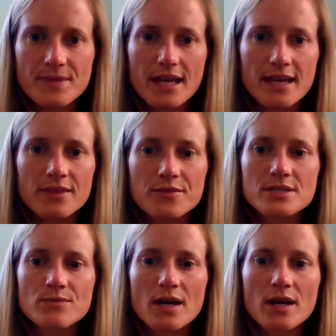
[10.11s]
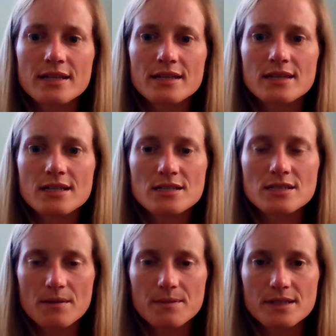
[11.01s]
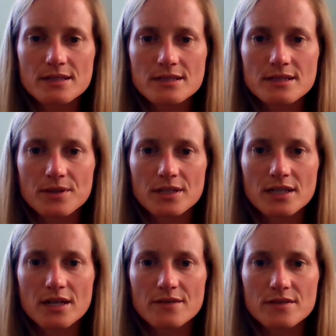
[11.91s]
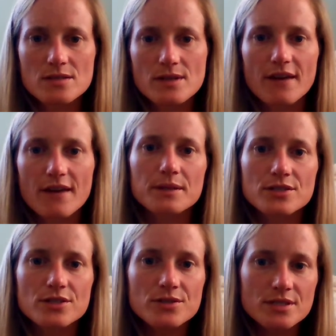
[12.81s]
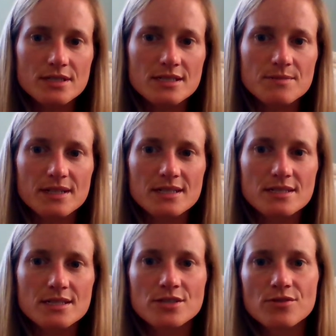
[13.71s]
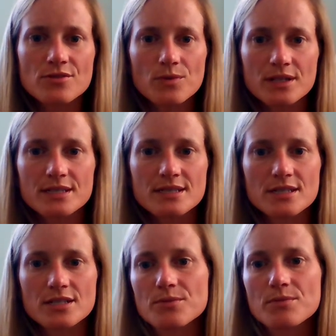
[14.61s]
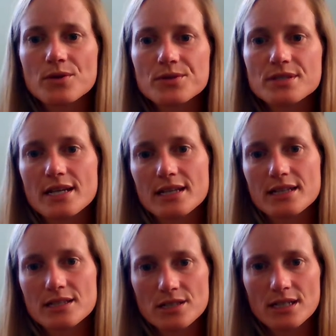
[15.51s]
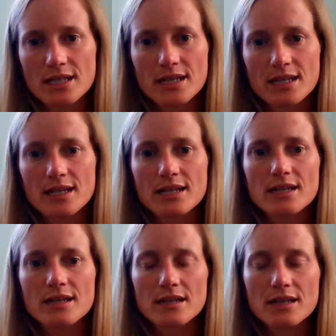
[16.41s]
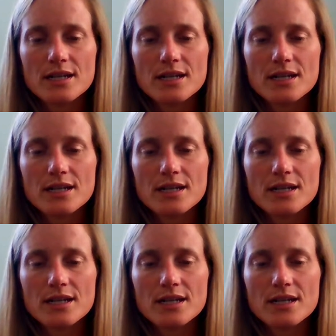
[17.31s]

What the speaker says: And the reason why these topics that we're going to cover this week have been chosen is because these are the ones that you're most likely to need in